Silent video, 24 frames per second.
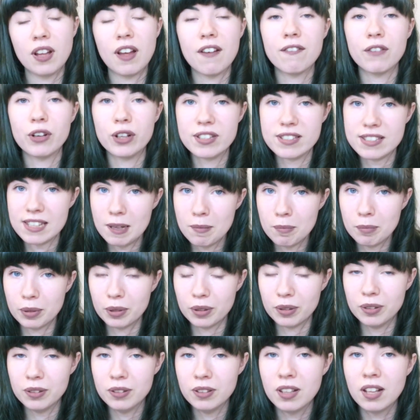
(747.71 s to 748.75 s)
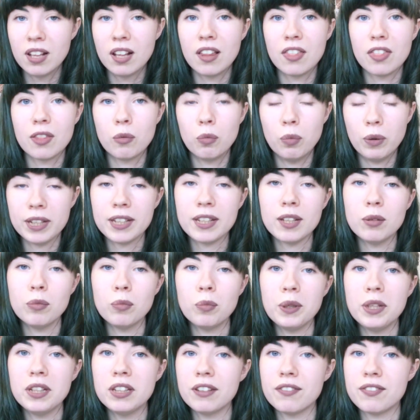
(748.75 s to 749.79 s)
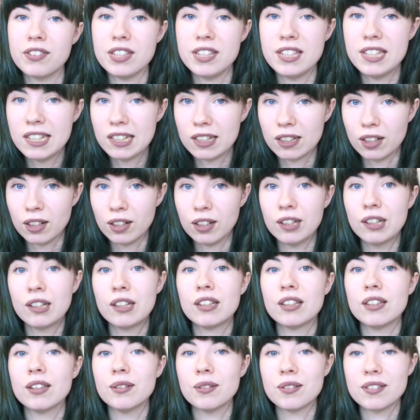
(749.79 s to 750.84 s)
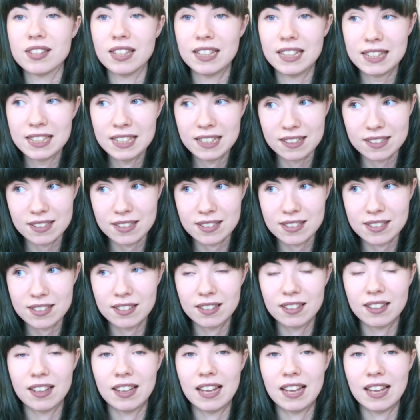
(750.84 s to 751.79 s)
For example, the Wiccan Wheel of the Year looks like this.